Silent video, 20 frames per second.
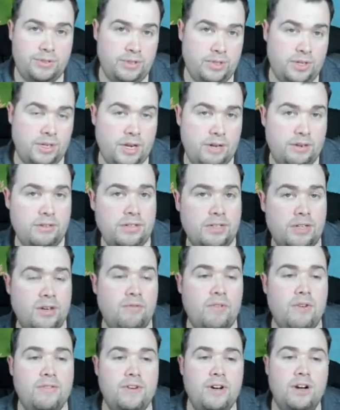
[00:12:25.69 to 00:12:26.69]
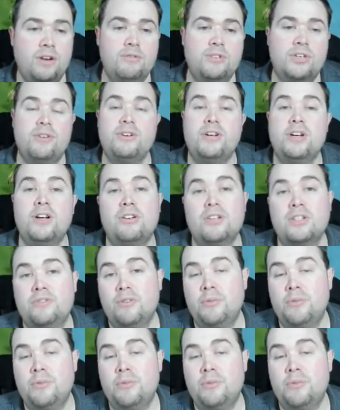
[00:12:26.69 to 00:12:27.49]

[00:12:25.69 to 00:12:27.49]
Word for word: Okay, so rough clothes only last for a